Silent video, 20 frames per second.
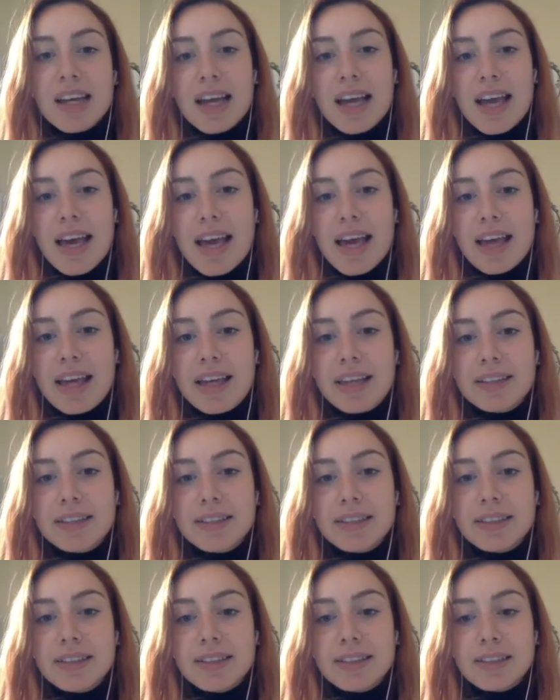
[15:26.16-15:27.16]

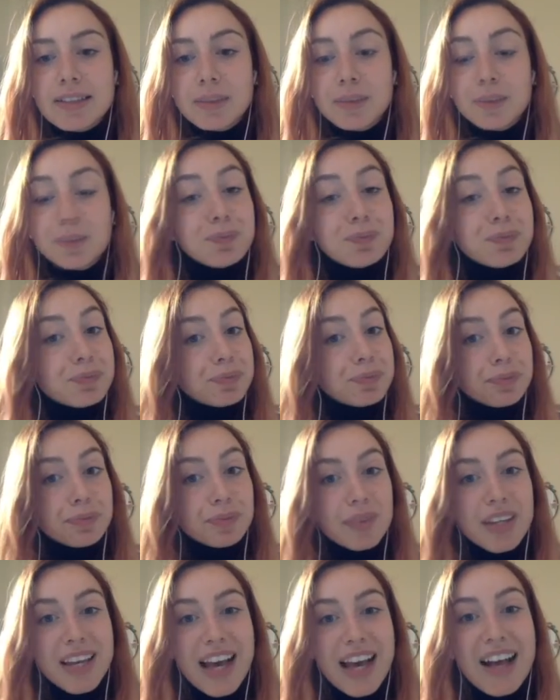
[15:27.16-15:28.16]
And
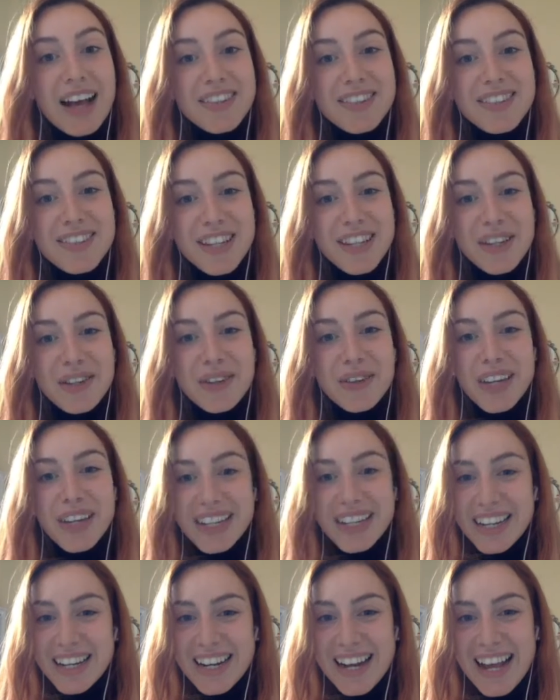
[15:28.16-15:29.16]
I'll see you in
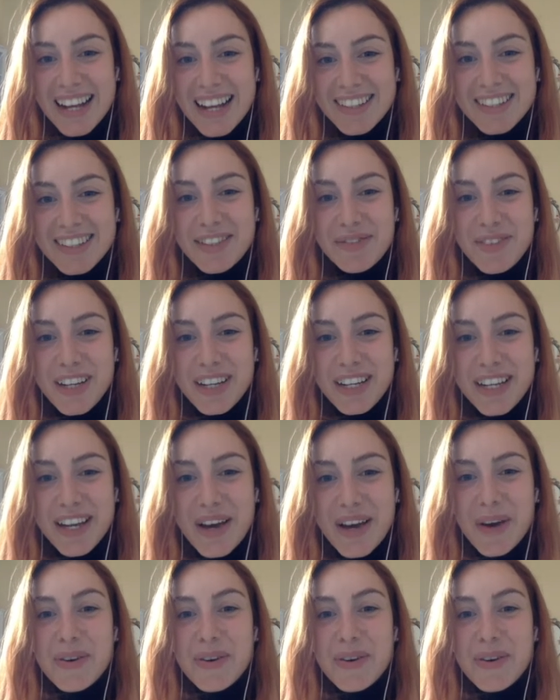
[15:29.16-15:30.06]
the next video.